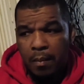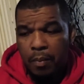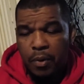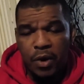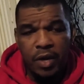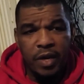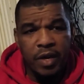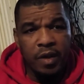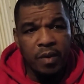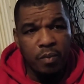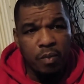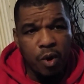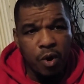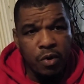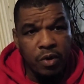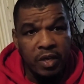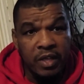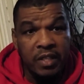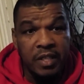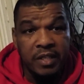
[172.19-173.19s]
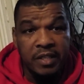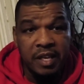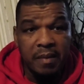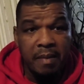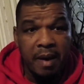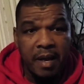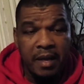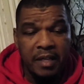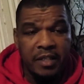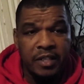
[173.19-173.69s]
putting in work
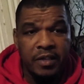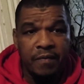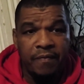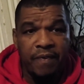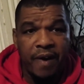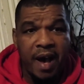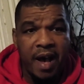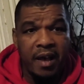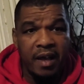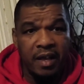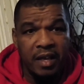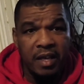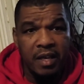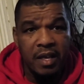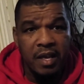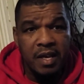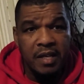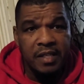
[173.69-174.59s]
until finally